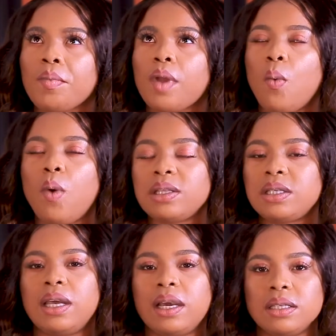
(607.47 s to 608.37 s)
One
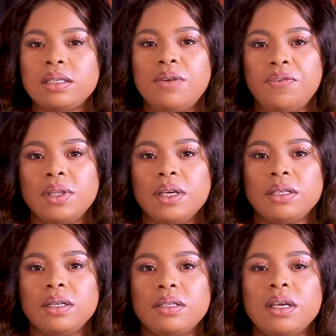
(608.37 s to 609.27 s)
thing I can say for this
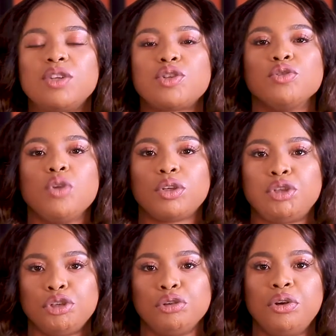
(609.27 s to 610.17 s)
is it's not
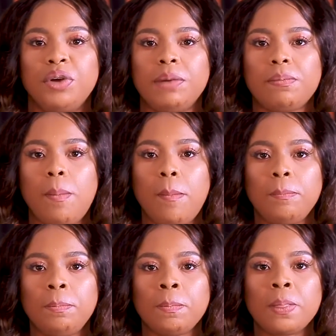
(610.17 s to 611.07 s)
sugary.
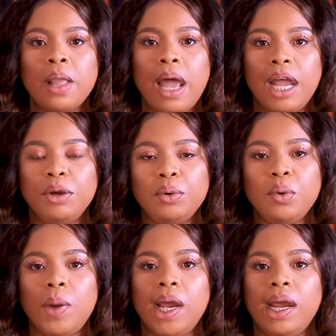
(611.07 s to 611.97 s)
I don't know
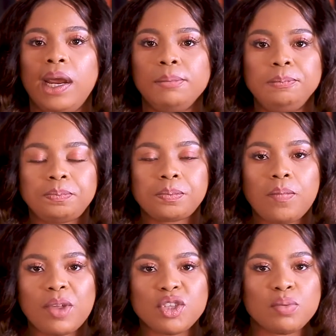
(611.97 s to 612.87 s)
where
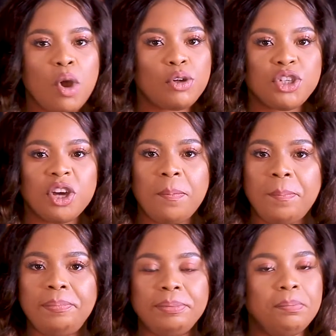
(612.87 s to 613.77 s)
small chop
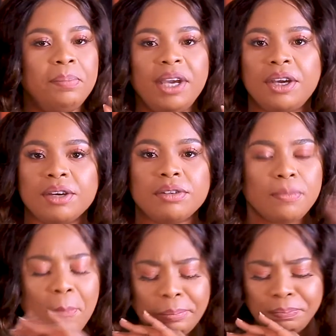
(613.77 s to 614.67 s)
bakers,
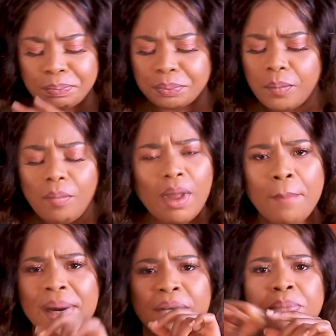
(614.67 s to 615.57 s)

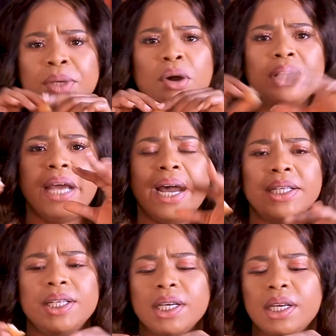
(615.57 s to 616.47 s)
pardon me, got the
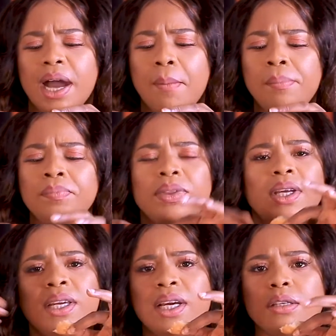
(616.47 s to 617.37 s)
idea that they
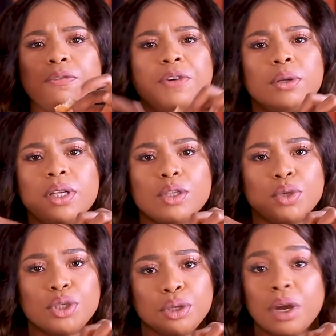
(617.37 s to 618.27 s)
needed to fill this with
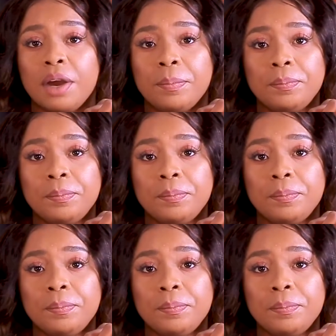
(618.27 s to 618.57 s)
sugar.